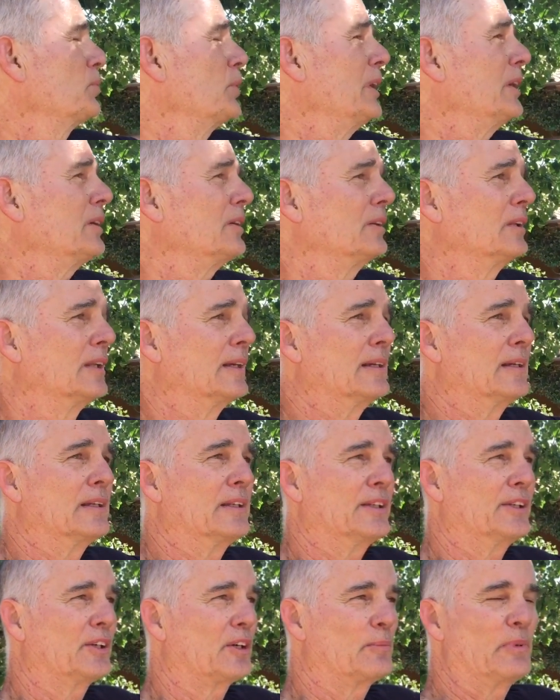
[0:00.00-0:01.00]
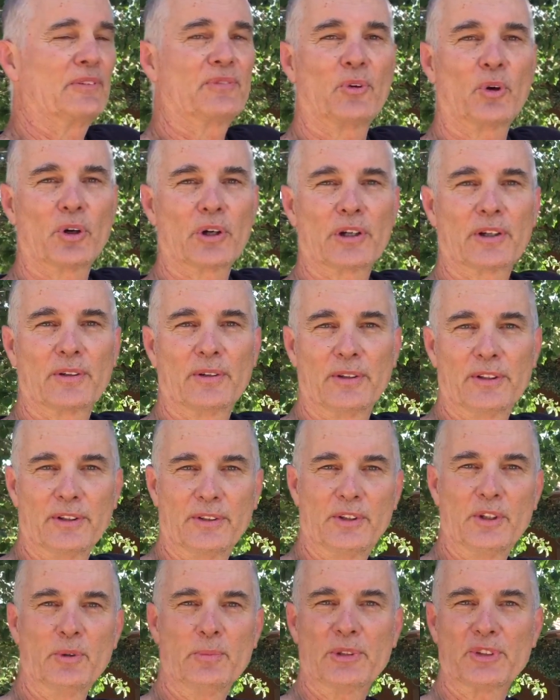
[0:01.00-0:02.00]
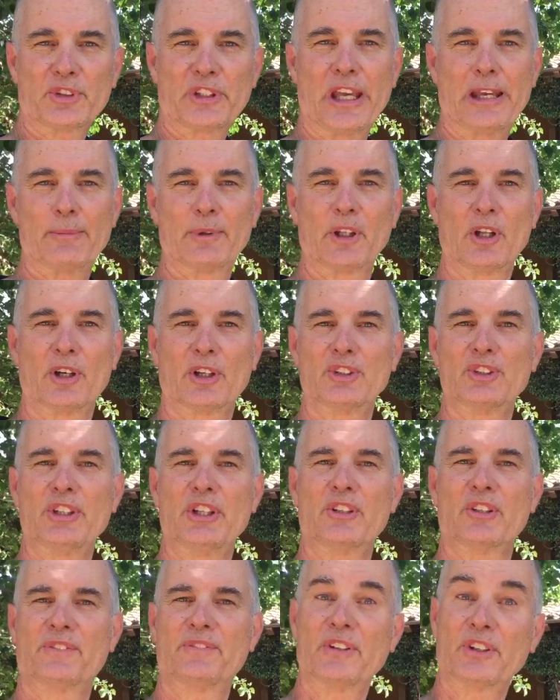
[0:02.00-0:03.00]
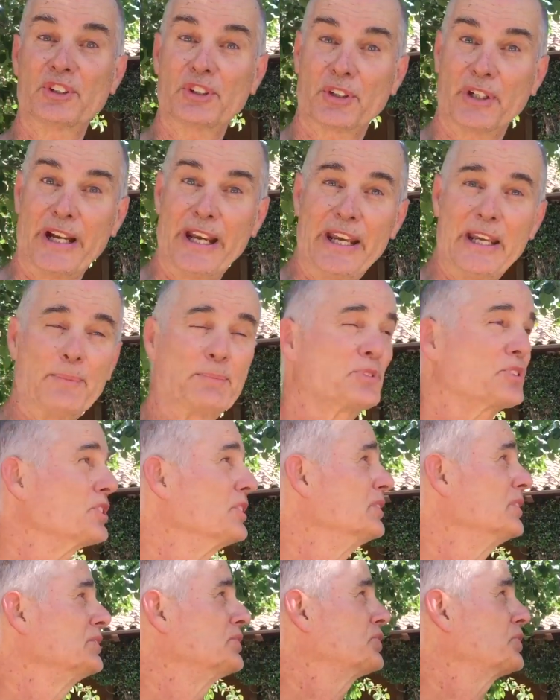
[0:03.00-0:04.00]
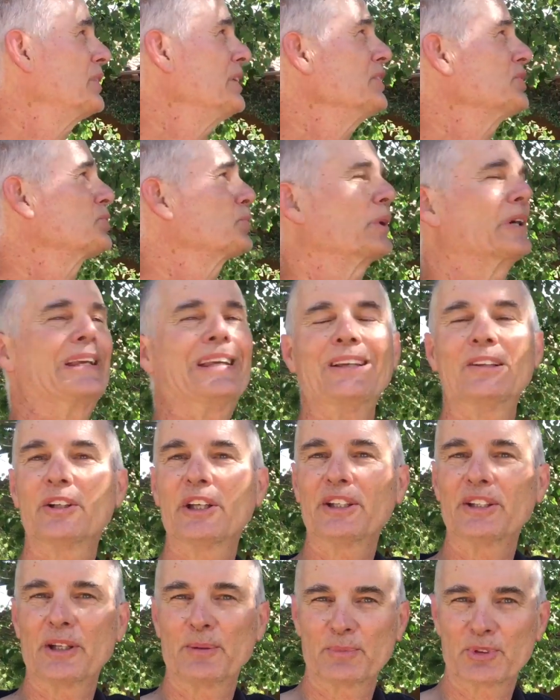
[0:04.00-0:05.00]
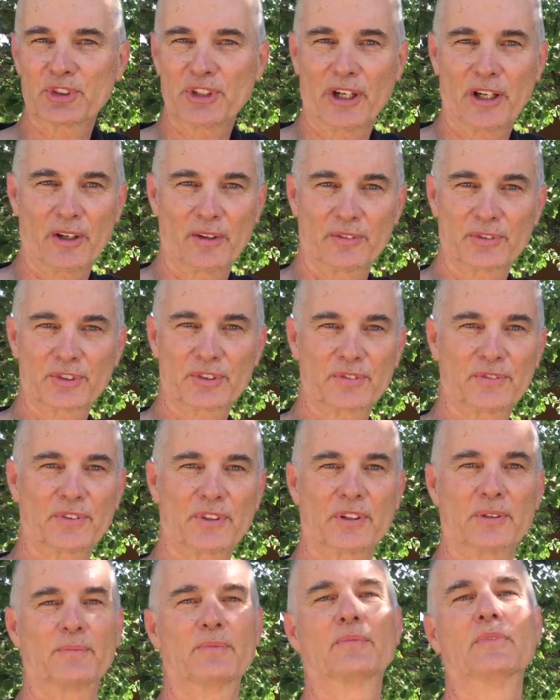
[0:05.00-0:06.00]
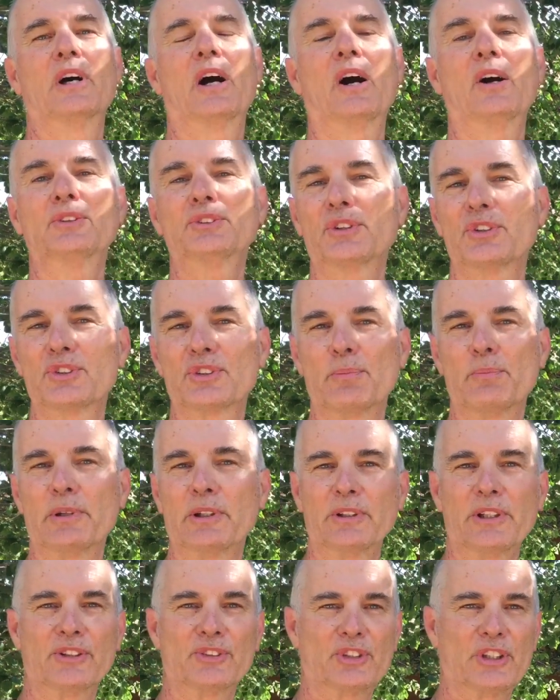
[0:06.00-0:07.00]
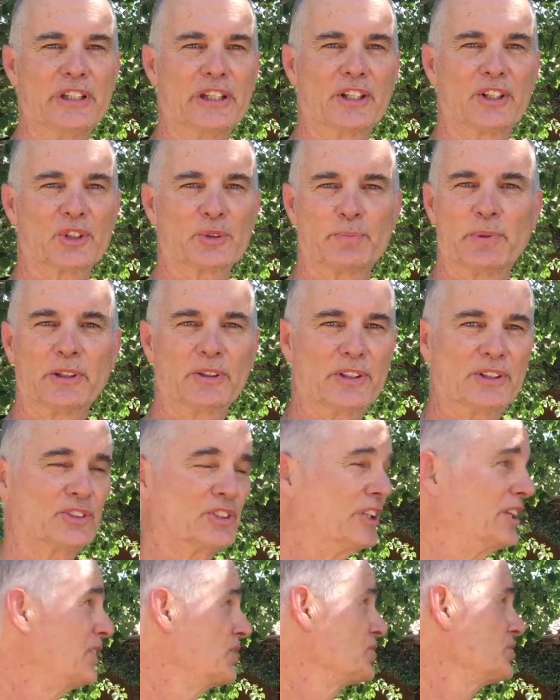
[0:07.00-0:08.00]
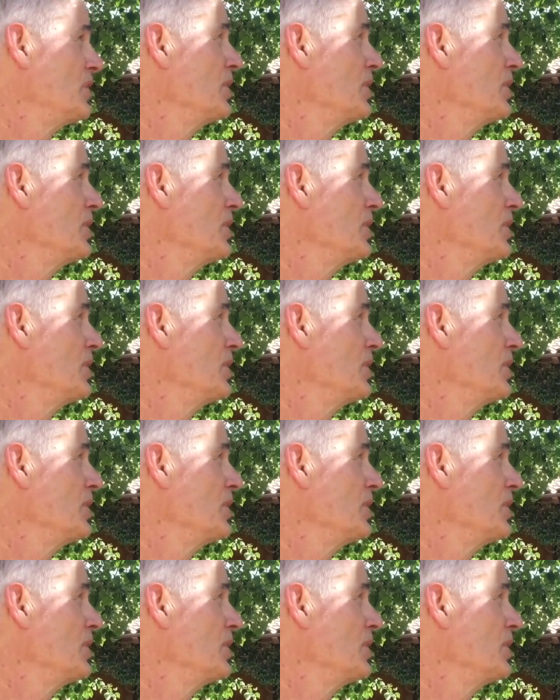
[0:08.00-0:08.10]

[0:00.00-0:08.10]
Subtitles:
Well, before humans came along as either fish or apes, trees were healing themselves for hundreds of millions of years, billions of years.